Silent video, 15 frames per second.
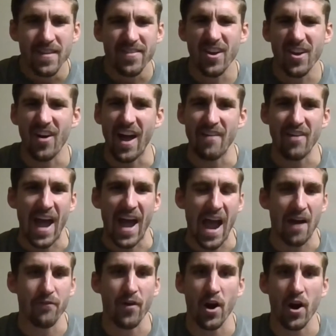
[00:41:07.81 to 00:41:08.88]
they'll have a
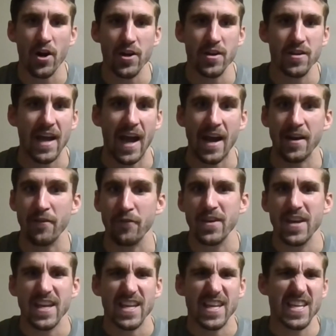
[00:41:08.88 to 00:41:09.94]
half-hearted kind of
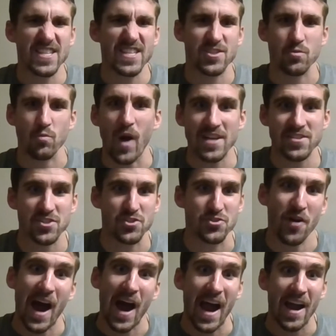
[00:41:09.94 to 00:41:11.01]
east-west
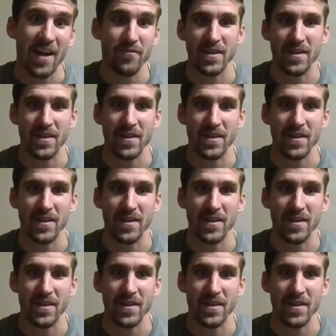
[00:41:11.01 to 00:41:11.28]
drive,